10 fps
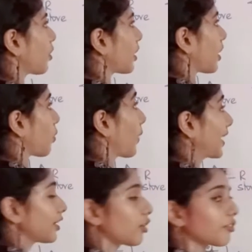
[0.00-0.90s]
a
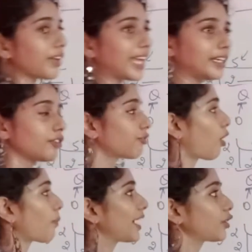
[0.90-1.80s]
vector of int
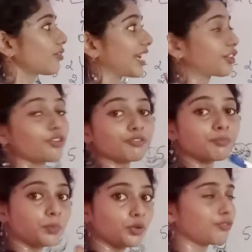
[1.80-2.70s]
format or vector
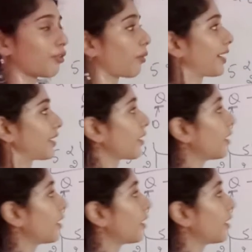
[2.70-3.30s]
of bool format.